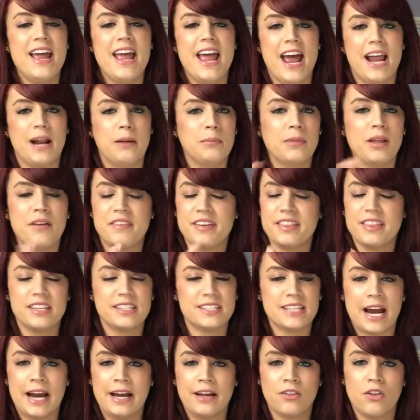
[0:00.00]
and I'm loving the
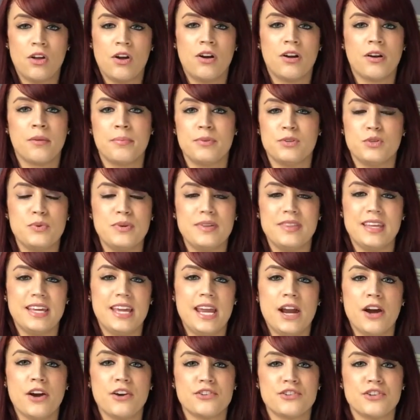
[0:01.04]
dialogue between the
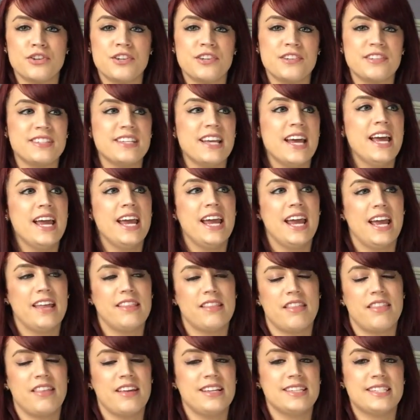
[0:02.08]
characters and
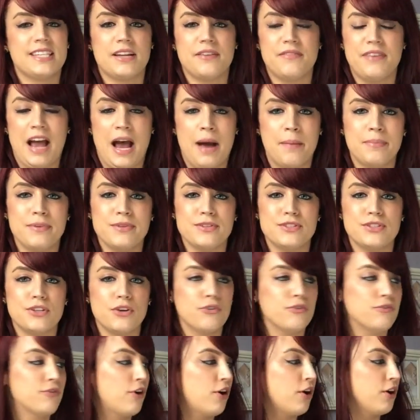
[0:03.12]
the things that have happened
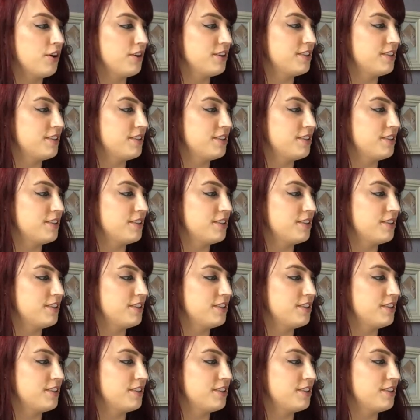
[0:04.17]
so far.